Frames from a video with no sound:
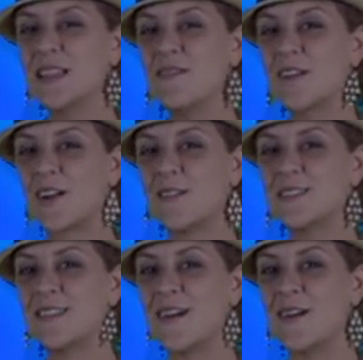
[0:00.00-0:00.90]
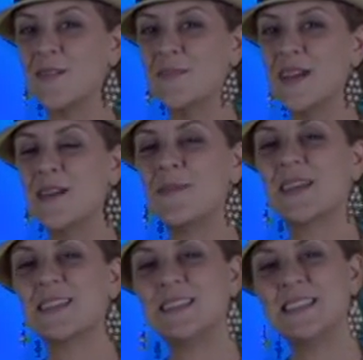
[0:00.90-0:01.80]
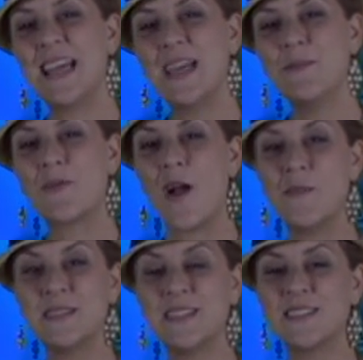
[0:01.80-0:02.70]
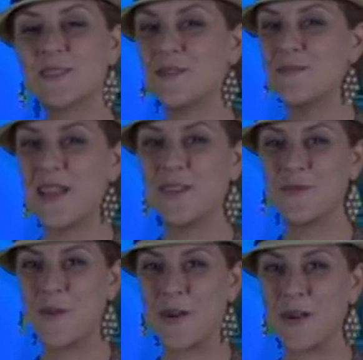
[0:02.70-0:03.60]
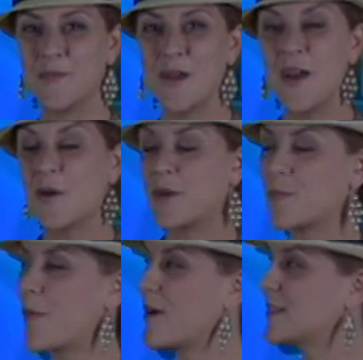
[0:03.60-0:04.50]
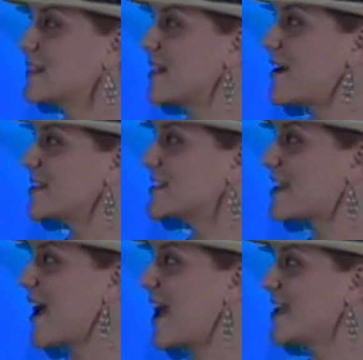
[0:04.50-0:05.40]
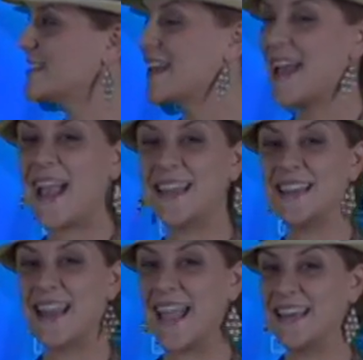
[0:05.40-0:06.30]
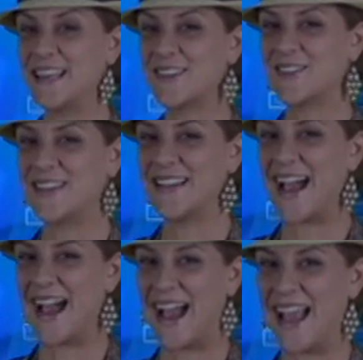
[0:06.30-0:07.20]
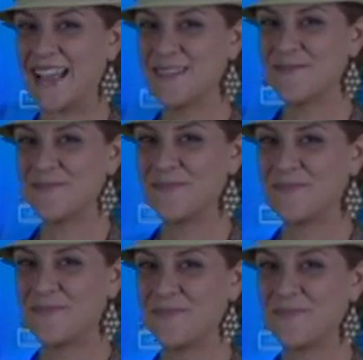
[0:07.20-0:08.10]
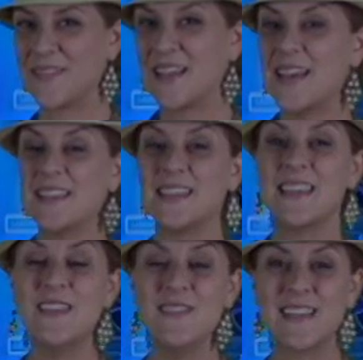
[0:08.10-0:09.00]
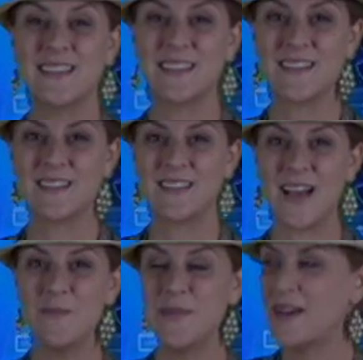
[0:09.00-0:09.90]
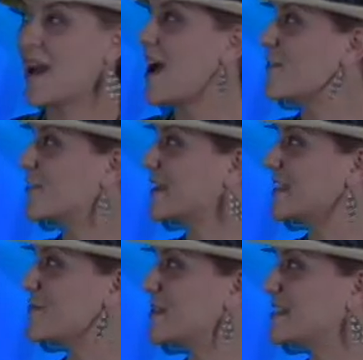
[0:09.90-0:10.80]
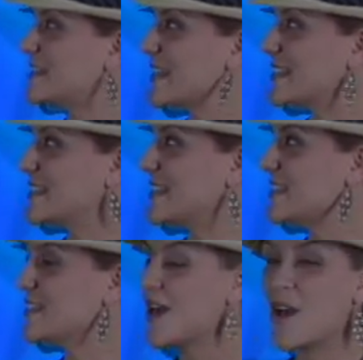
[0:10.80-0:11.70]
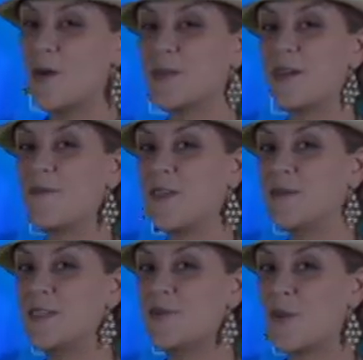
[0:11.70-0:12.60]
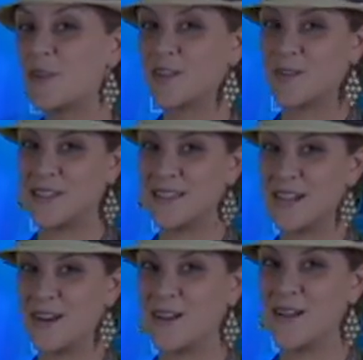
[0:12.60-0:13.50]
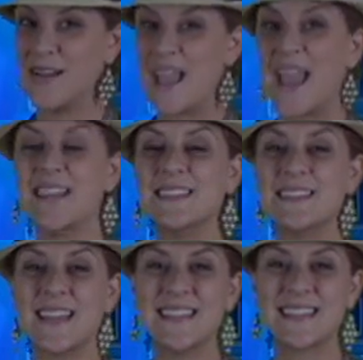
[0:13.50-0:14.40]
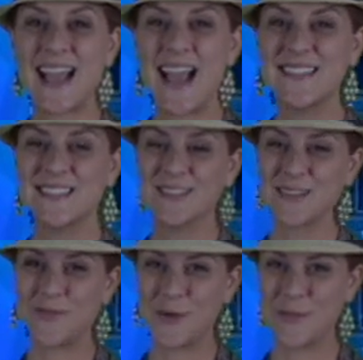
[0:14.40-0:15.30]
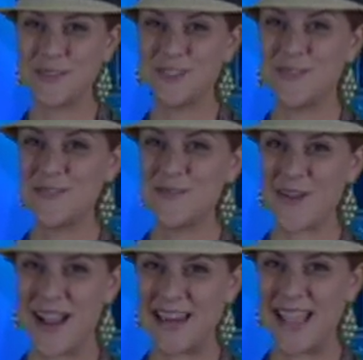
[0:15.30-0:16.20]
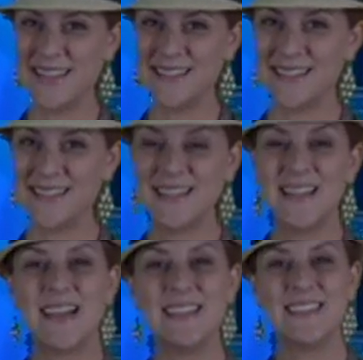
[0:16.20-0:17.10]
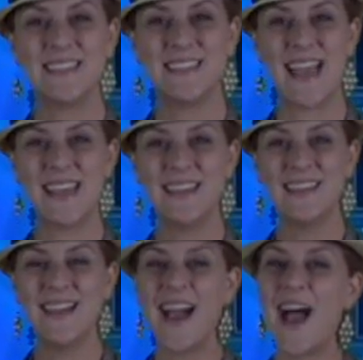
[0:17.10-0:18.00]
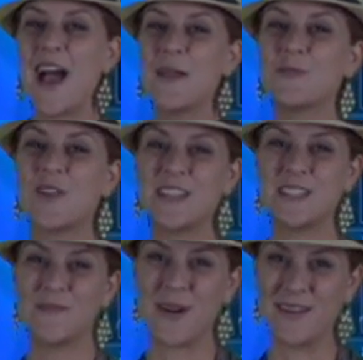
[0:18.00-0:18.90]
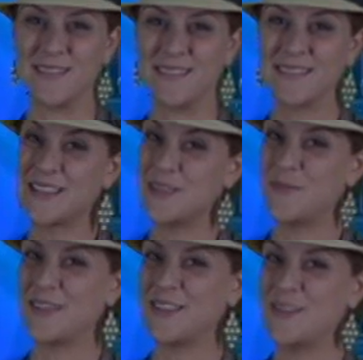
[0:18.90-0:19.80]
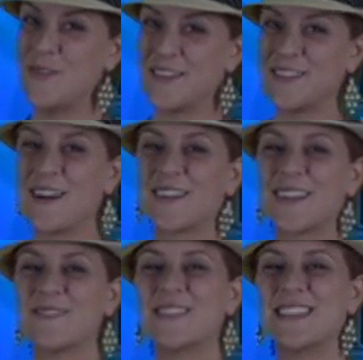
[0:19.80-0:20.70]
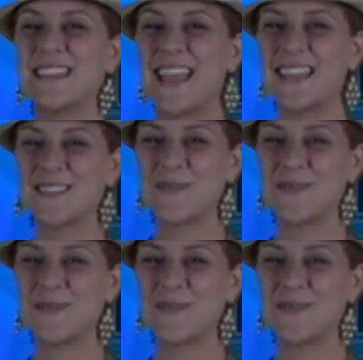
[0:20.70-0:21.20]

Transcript: leave your coats at home because the day promises to remain warm with partly cloudy skies and an 80 degree high. The evening clears up, hovering in the mid 60s, with a 54 degree low and sunny skies to look forward to on Friday. Until then, I'm Gretchen Martin, keeping you on target with the day's